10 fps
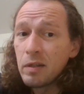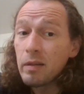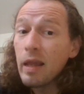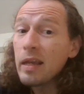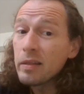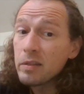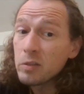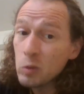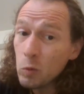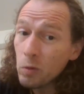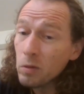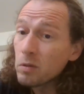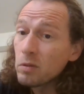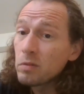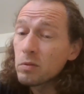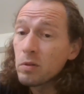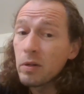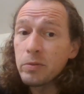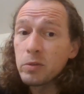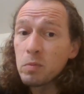likely a squirrel or
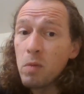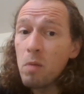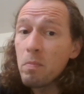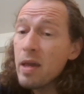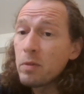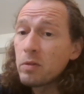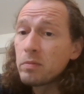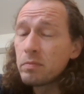other small mammal.